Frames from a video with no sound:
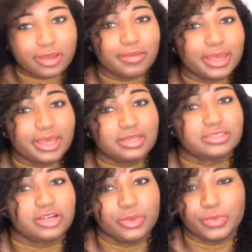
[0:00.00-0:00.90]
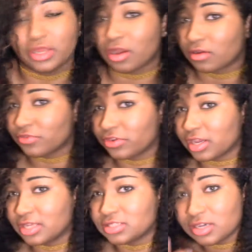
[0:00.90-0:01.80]
my head is starting to be all different
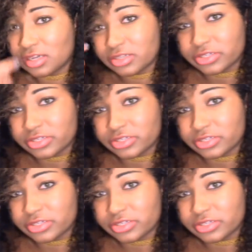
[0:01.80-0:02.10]
kinds of colors